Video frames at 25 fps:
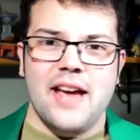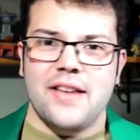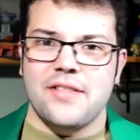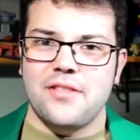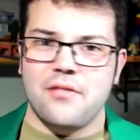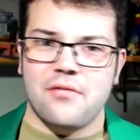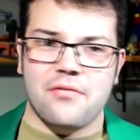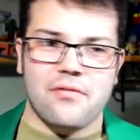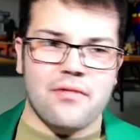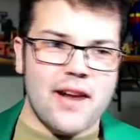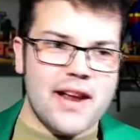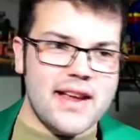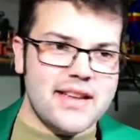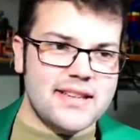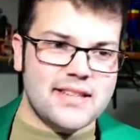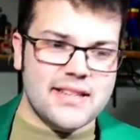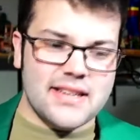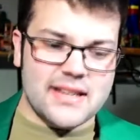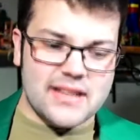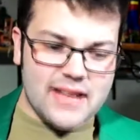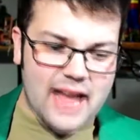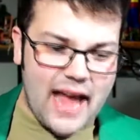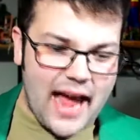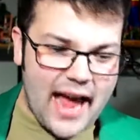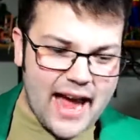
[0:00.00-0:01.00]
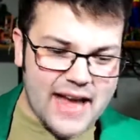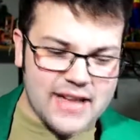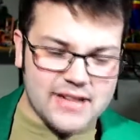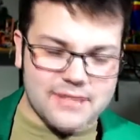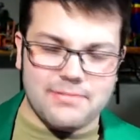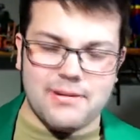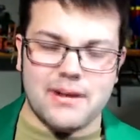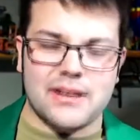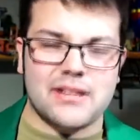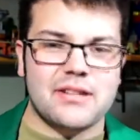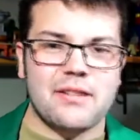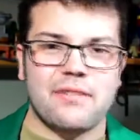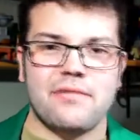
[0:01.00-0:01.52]
The racing
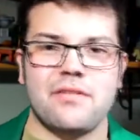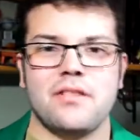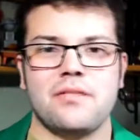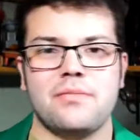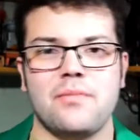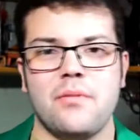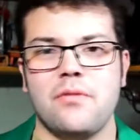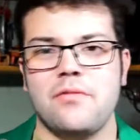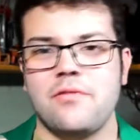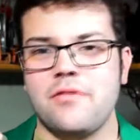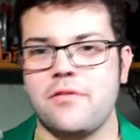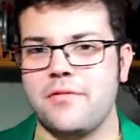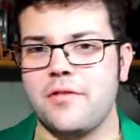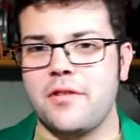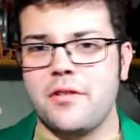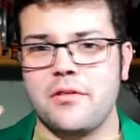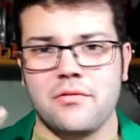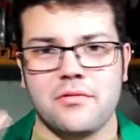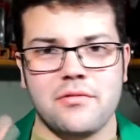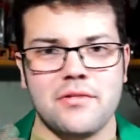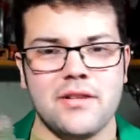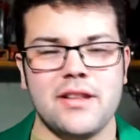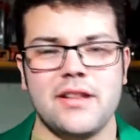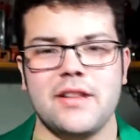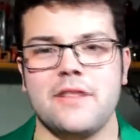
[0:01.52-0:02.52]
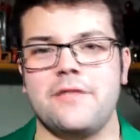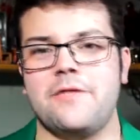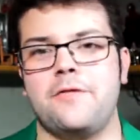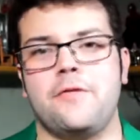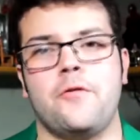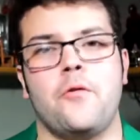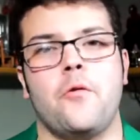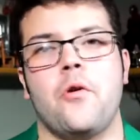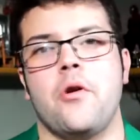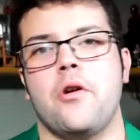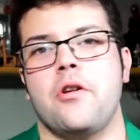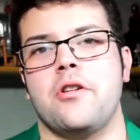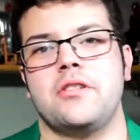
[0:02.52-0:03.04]
aspects of this movie feel really
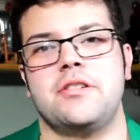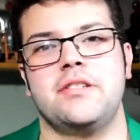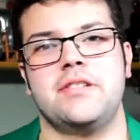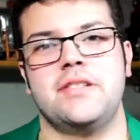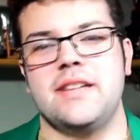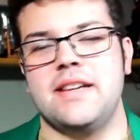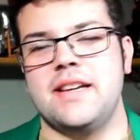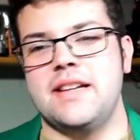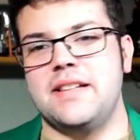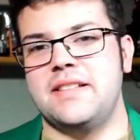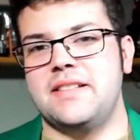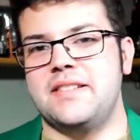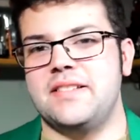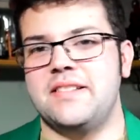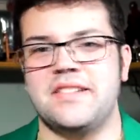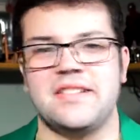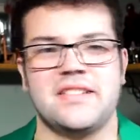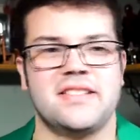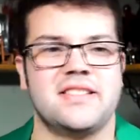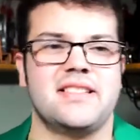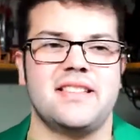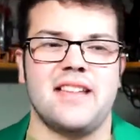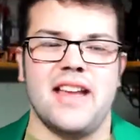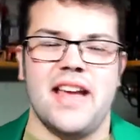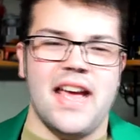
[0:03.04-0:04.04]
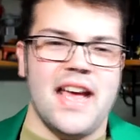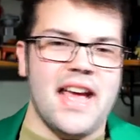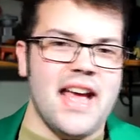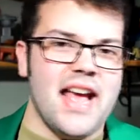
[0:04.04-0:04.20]
forced. It's just